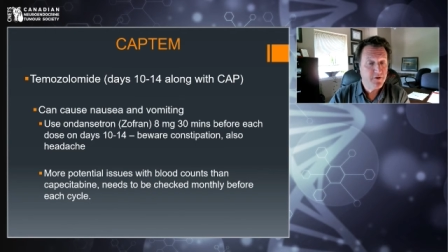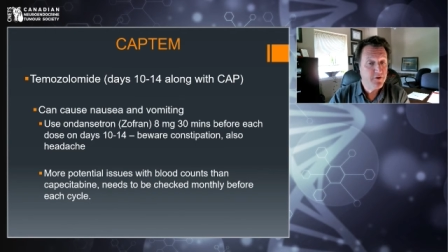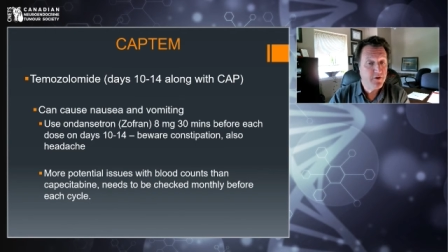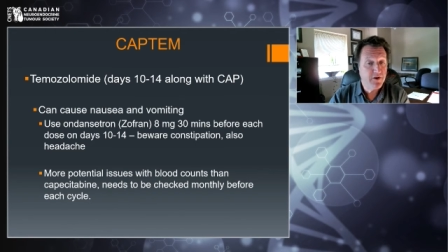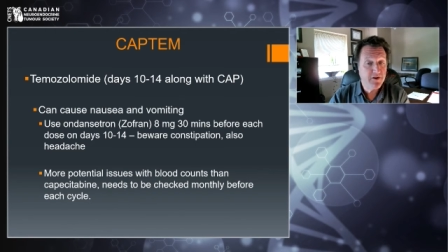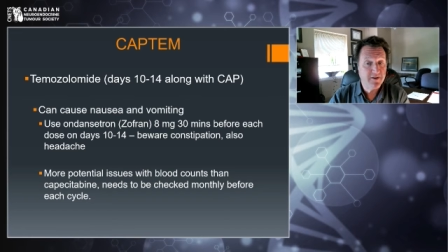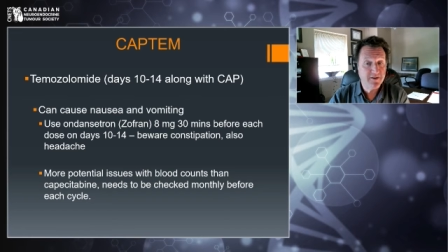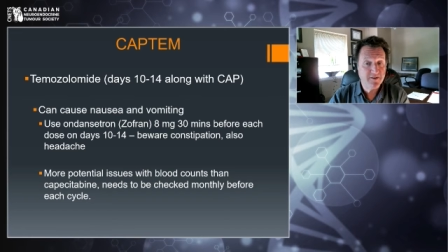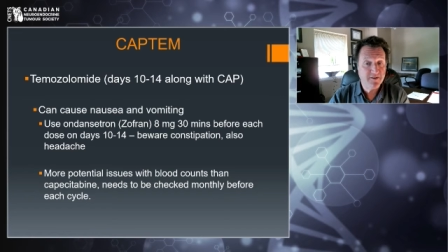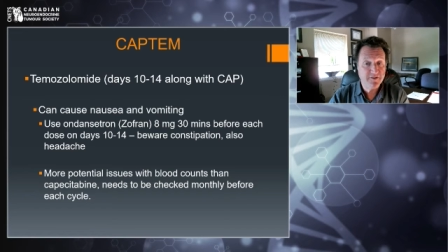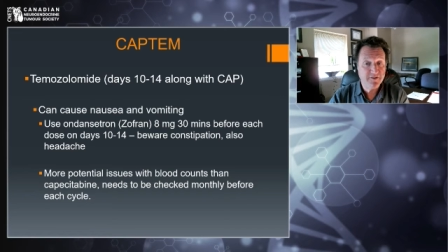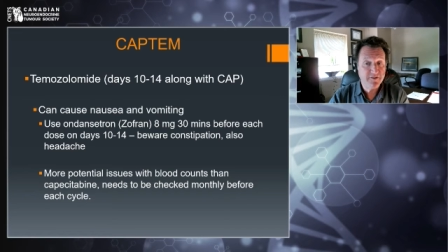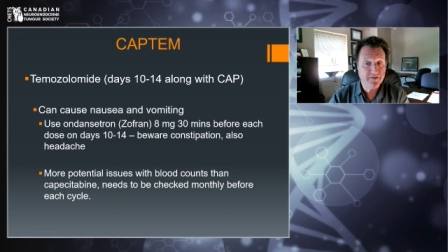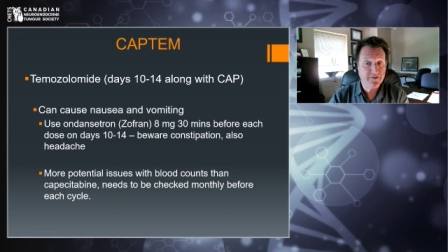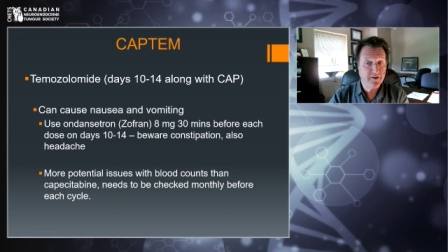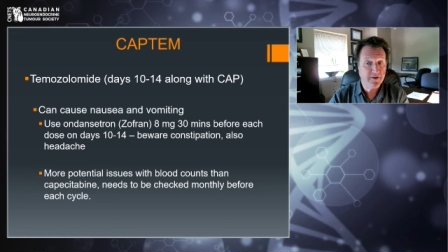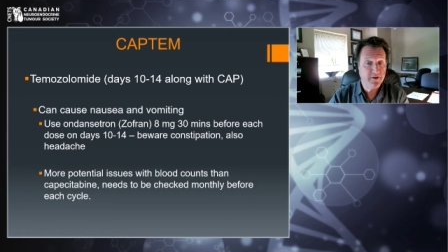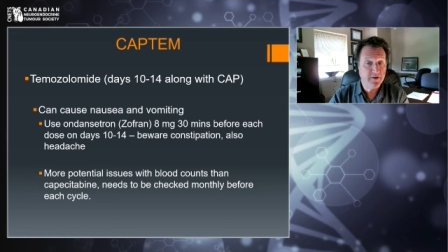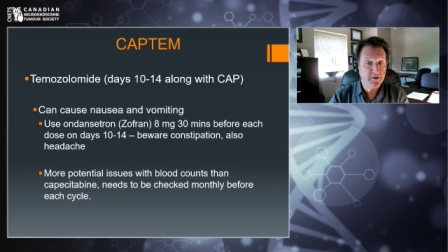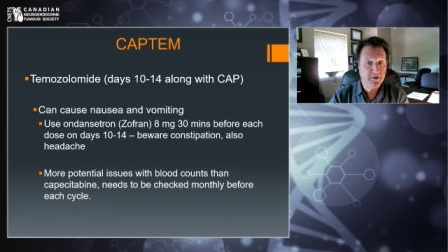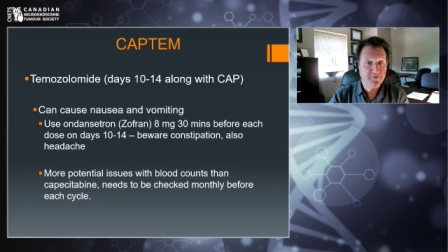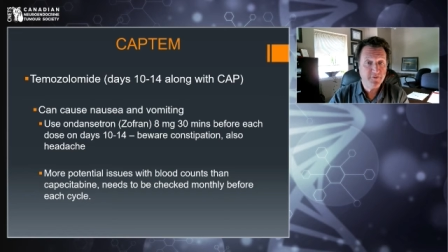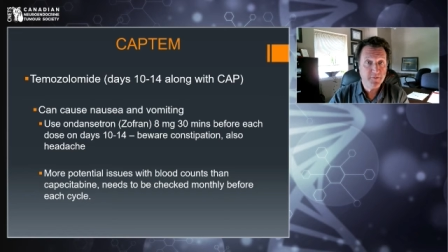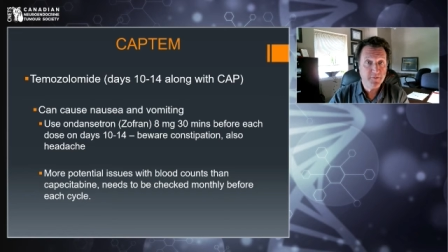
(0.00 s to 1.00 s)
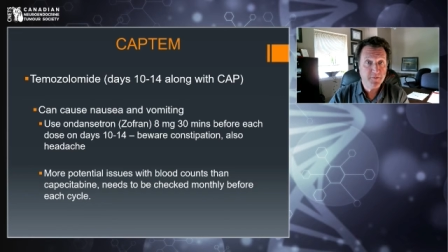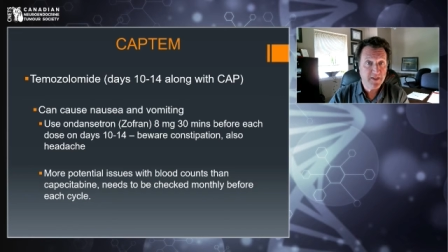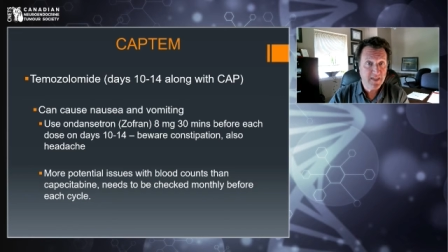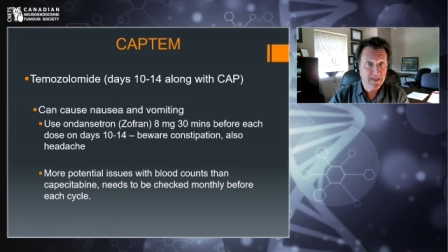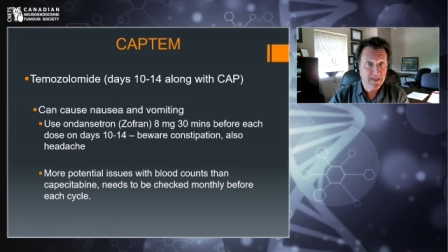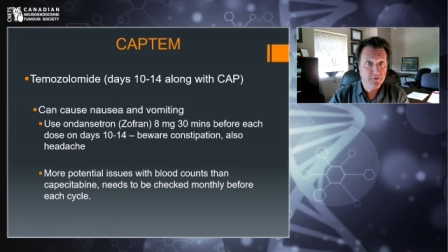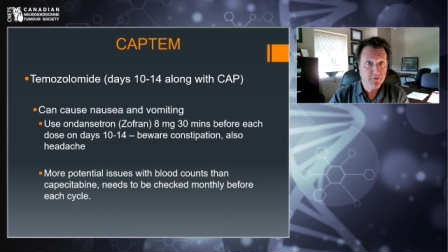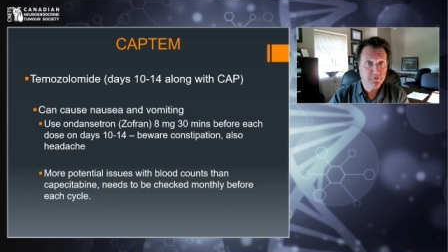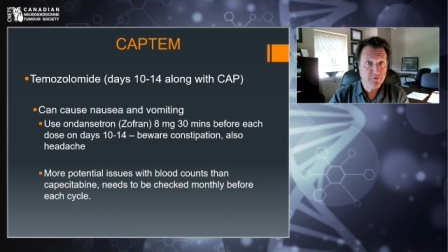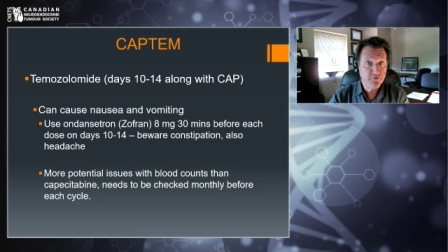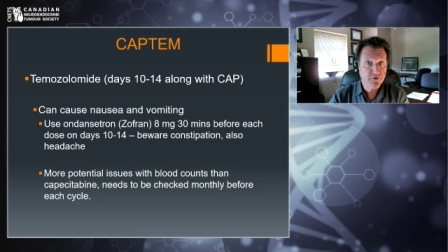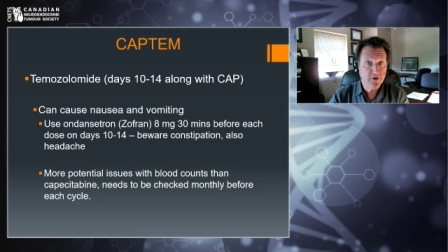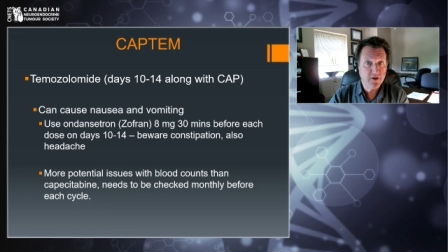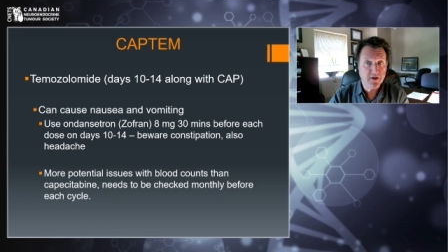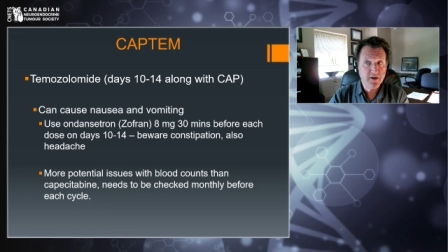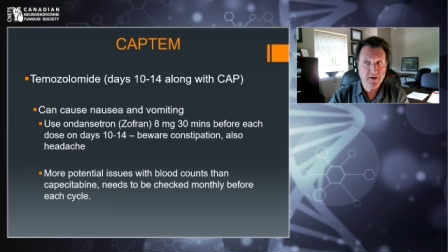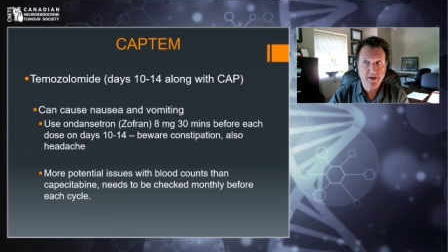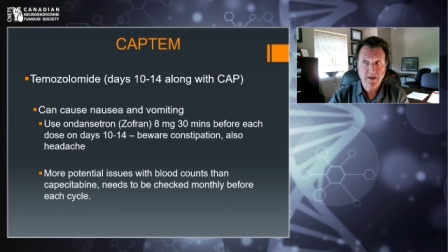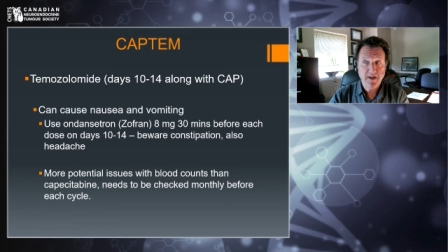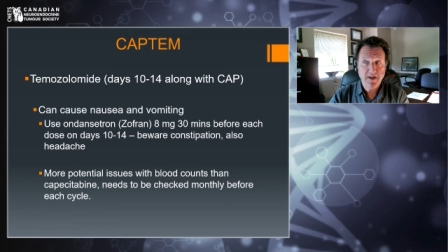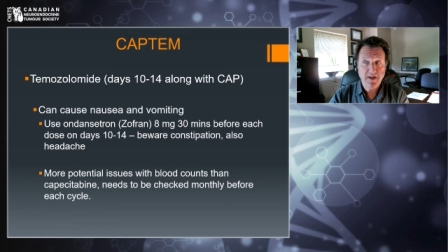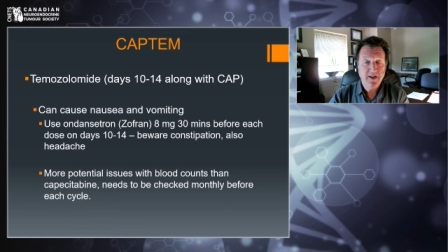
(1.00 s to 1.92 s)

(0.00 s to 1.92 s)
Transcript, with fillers: not necessarily from the chemo drug